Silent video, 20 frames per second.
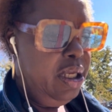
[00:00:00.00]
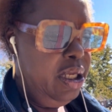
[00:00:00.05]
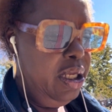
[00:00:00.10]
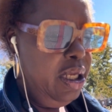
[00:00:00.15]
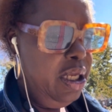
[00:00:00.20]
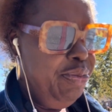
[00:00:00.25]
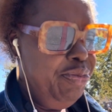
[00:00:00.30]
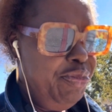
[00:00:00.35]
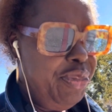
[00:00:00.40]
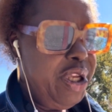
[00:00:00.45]

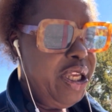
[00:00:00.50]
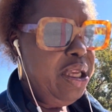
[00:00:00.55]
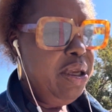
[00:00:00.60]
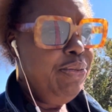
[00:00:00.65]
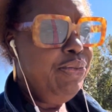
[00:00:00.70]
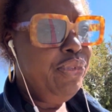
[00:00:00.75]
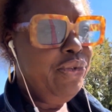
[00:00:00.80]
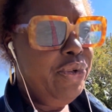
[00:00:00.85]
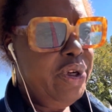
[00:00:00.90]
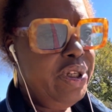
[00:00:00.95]
And being
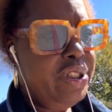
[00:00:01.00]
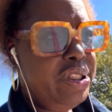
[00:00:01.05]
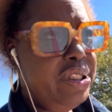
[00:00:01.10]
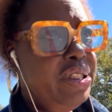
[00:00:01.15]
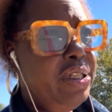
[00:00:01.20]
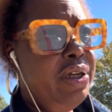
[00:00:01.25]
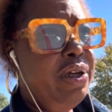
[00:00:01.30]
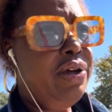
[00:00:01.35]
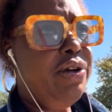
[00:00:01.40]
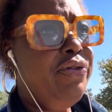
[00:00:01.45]
brushed
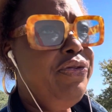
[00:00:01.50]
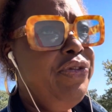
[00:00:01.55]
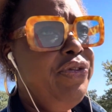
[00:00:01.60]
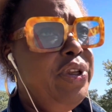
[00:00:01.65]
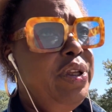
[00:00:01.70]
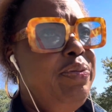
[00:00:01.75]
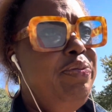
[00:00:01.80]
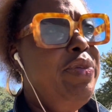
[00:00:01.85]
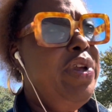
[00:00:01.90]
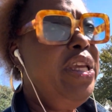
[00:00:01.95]
off
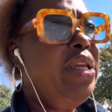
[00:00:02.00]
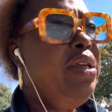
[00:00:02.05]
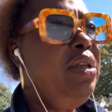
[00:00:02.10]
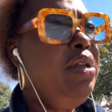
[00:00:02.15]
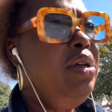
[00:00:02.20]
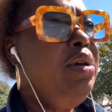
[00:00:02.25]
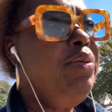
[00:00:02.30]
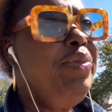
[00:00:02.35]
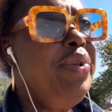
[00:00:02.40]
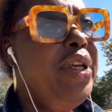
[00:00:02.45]
and making
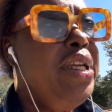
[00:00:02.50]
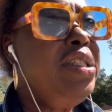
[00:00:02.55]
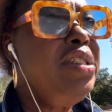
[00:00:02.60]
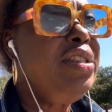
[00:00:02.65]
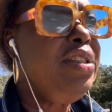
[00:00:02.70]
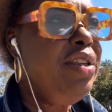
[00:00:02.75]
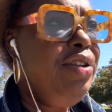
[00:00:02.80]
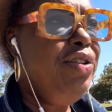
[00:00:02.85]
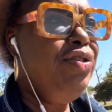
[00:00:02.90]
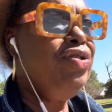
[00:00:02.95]
up
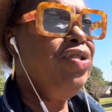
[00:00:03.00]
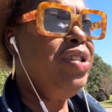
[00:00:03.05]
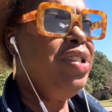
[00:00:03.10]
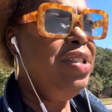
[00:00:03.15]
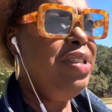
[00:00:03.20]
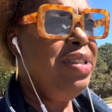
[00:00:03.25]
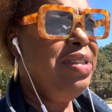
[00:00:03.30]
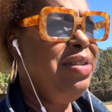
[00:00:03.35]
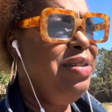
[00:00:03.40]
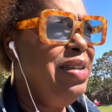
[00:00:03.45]

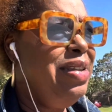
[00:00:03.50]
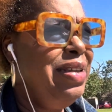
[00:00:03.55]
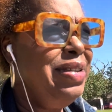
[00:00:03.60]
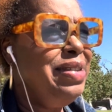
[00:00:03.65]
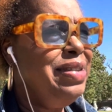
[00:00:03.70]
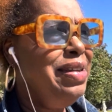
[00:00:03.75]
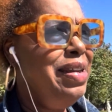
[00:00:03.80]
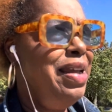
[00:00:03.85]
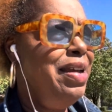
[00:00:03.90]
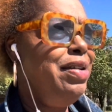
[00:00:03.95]
excuses,
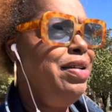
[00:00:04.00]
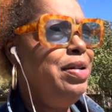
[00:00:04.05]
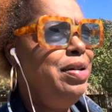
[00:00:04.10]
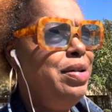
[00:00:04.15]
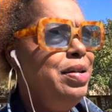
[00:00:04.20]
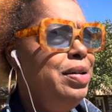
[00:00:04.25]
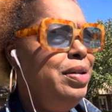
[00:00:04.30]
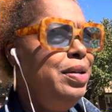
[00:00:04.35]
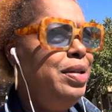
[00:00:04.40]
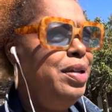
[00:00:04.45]
that's not
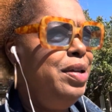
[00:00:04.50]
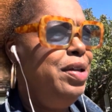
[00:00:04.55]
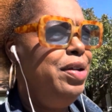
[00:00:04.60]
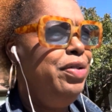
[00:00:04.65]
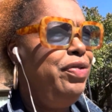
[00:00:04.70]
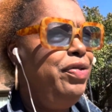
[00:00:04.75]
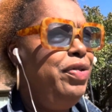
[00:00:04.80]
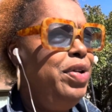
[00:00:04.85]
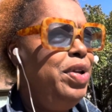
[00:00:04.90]
good enough.